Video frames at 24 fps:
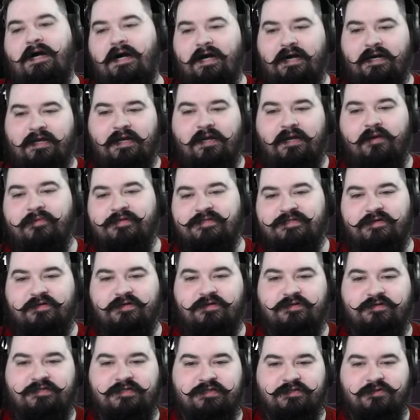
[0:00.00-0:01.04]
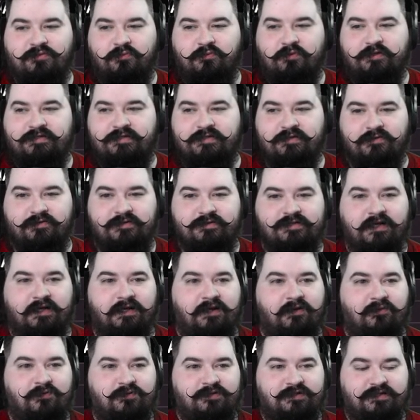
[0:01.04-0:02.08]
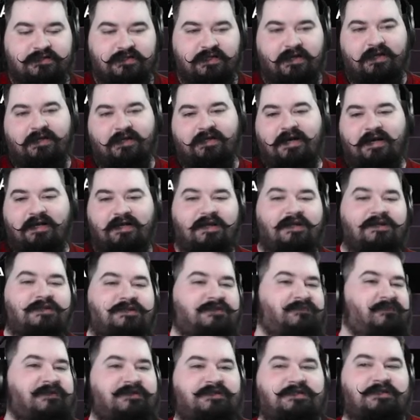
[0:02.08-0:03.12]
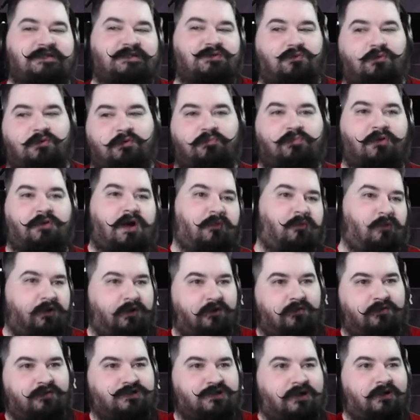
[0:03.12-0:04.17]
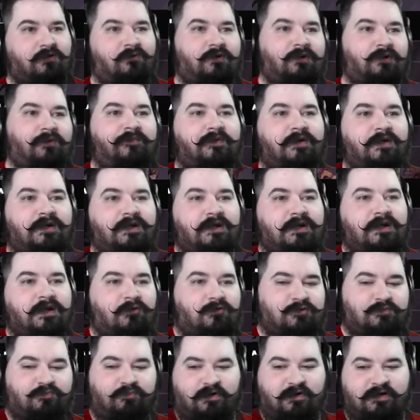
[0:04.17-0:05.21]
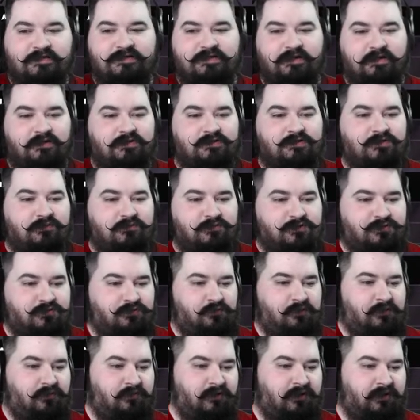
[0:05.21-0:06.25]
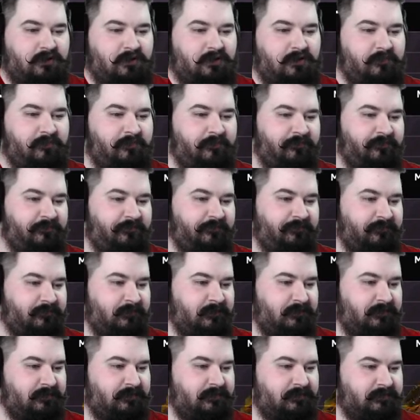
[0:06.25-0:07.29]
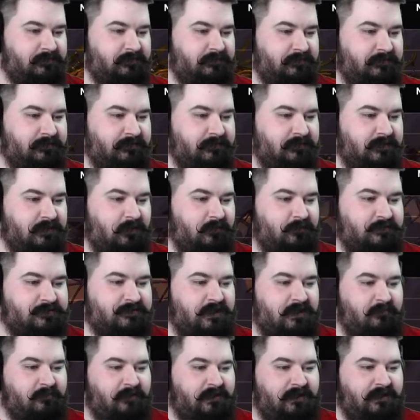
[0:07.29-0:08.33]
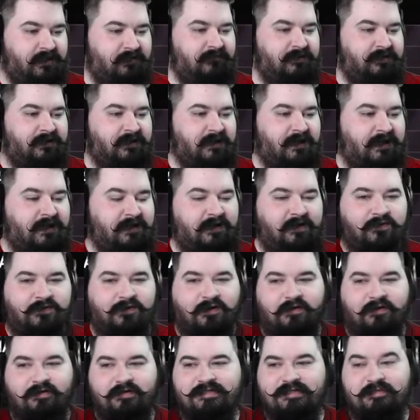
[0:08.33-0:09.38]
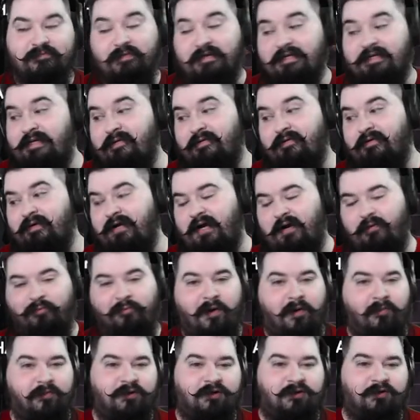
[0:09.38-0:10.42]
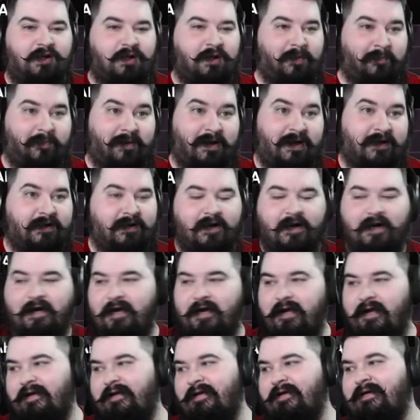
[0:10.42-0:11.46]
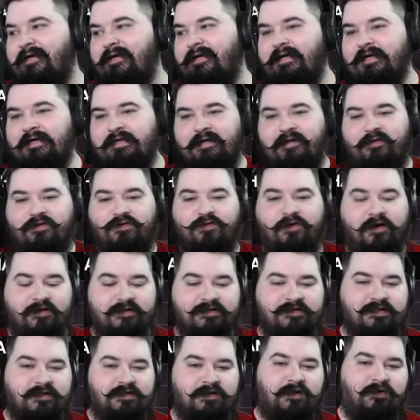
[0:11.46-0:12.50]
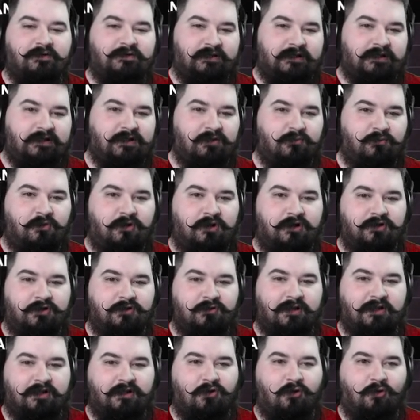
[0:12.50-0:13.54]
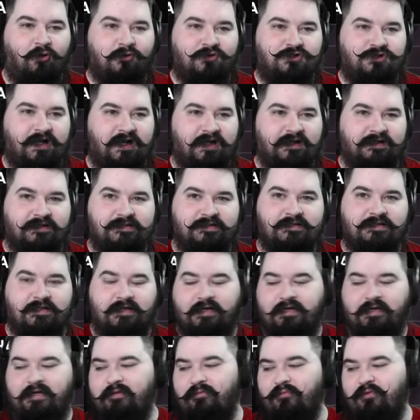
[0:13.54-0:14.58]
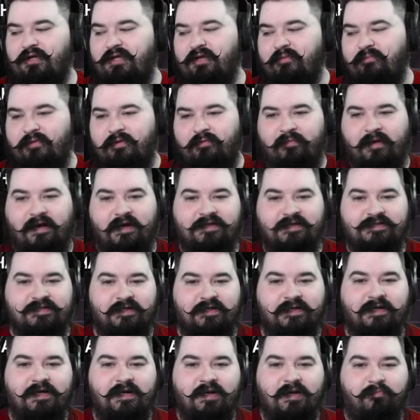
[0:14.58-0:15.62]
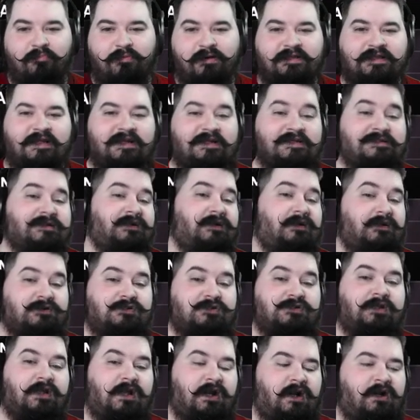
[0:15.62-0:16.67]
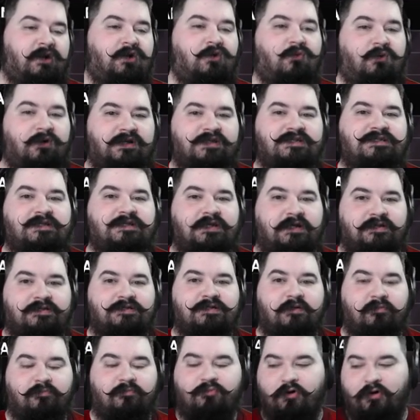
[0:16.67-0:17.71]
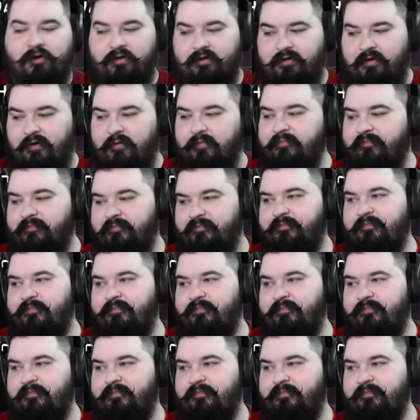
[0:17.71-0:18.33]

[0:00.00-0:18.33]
I kind of miss the Season 1 tier set. It was just like, I kind of just miss Season 1 Prot Warrior in general. It was busted. It was really, really good. I would take it, but I never did hide Neltharus. Me neither. I would probably do like a Bracken hide. Neltharus, I know like you want to do like the whole chains thing and really min max it. But that is a dungeon that I do want to see at some point though.